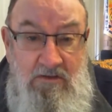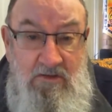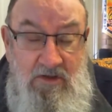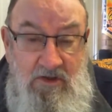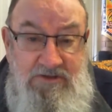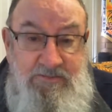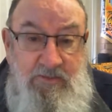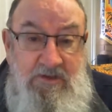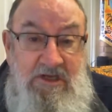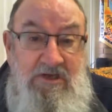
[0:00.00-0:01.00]
the
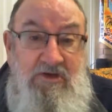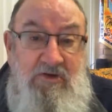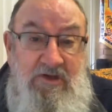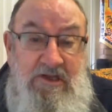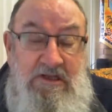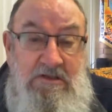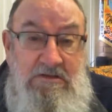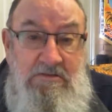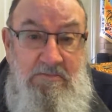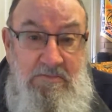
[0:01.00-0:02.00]
gospel into the
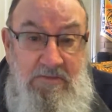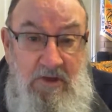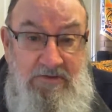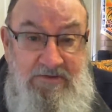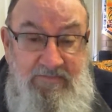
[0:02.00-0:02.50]
culture